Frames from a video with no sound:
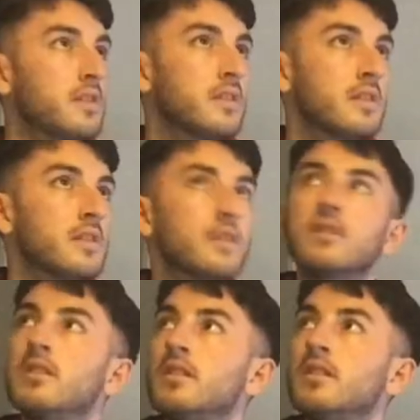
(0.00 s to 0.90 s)

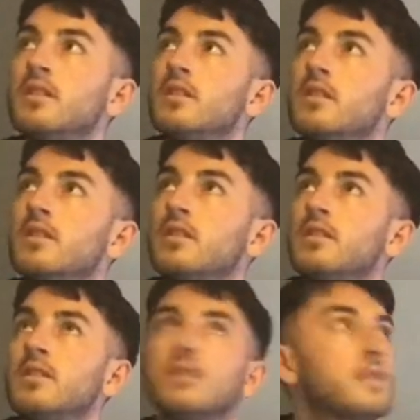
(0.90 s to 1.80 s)

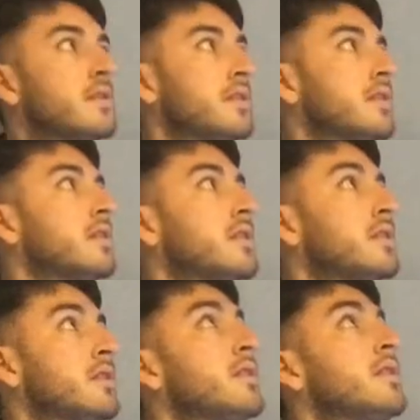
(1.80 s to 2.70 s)

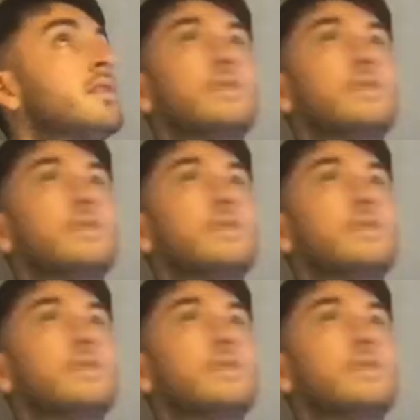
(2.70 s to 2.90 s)
(no one is talking)